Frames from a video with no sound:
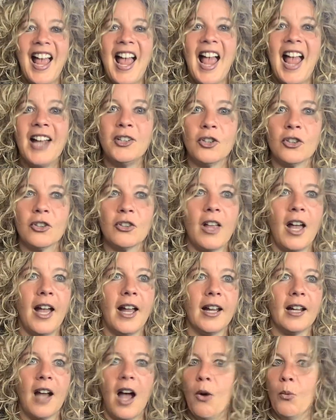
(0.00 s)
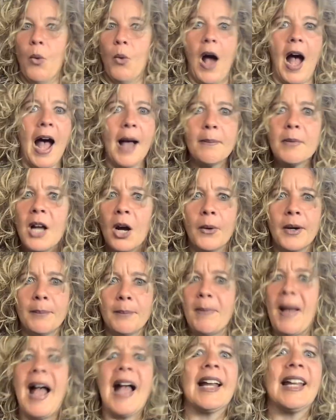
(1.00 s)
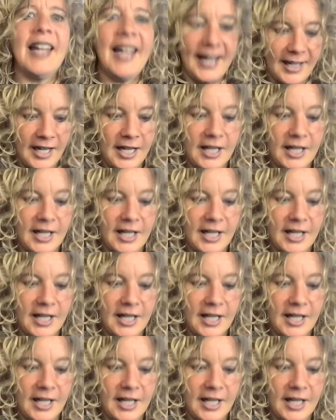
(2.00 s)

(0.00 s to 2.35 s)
And you're like, well, I'm going back in.